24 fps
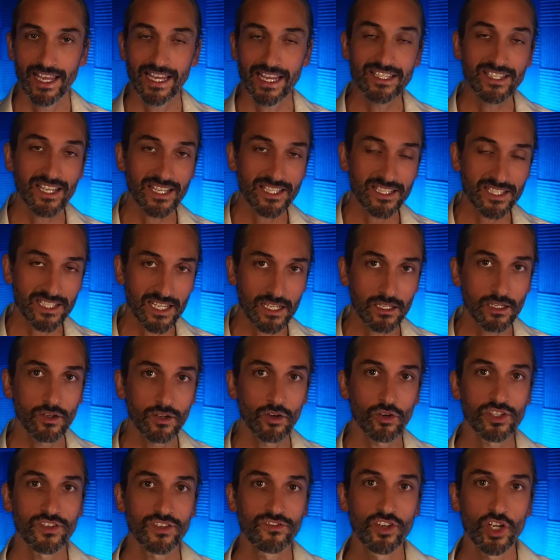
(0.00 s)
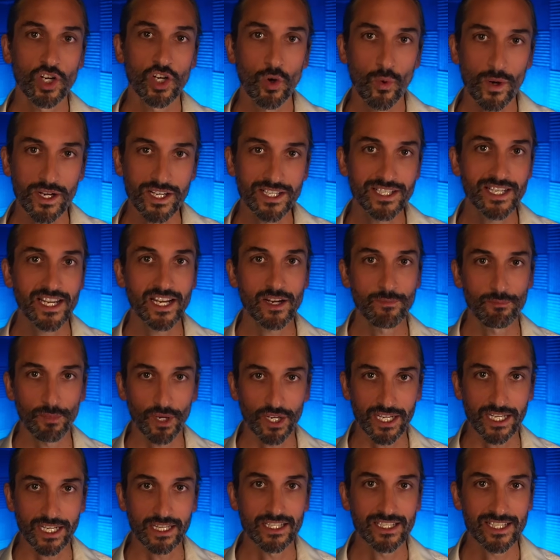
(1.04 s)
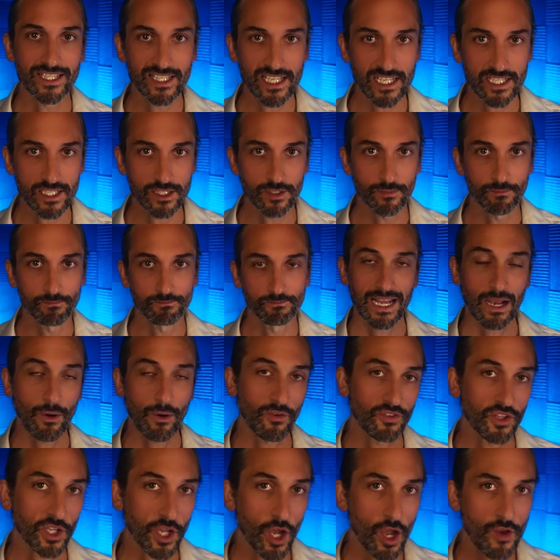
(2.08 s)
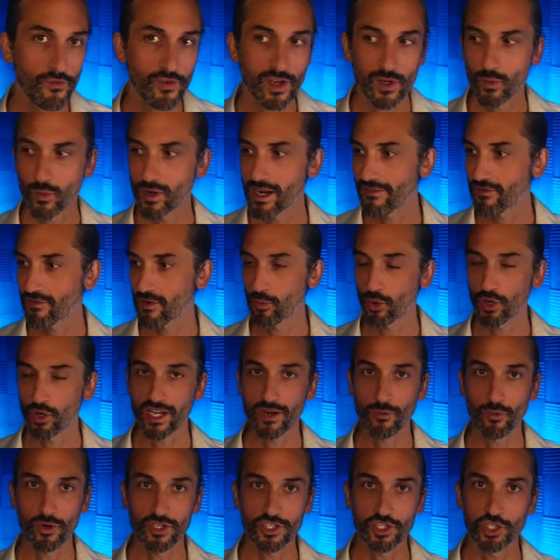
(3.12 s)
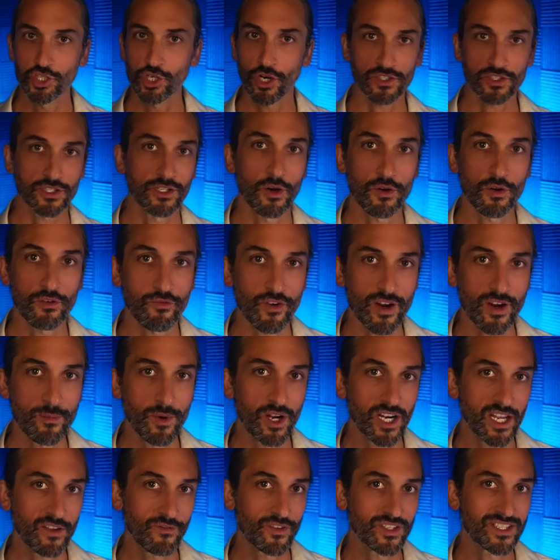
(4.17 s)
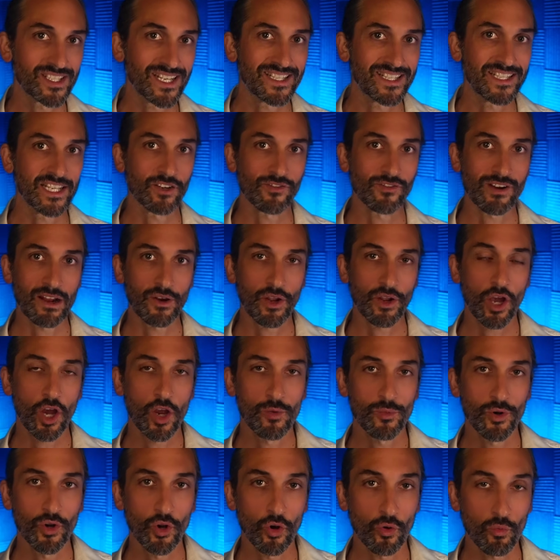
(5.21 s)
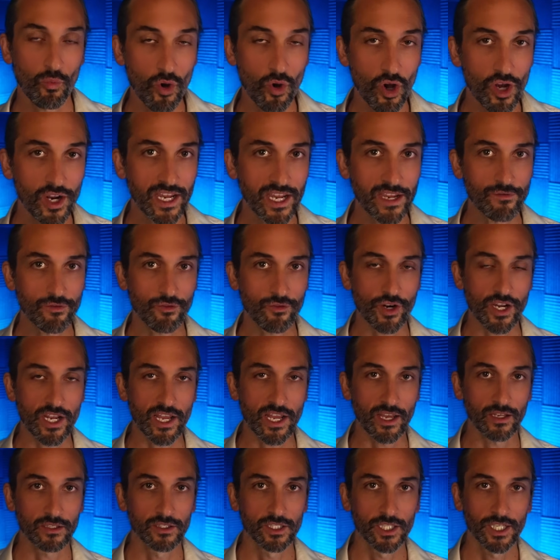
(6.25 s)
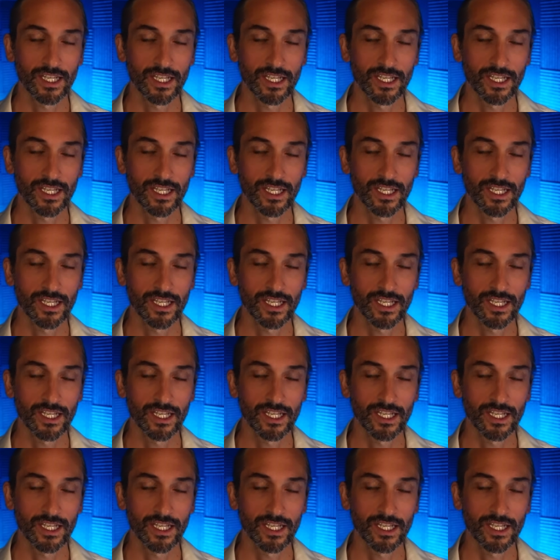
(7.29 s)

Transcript: is there's still a lot of liquidity and money in the system. Now, after COVID, when everybody was chucked a load of free money for sitting around at home and not working for a year,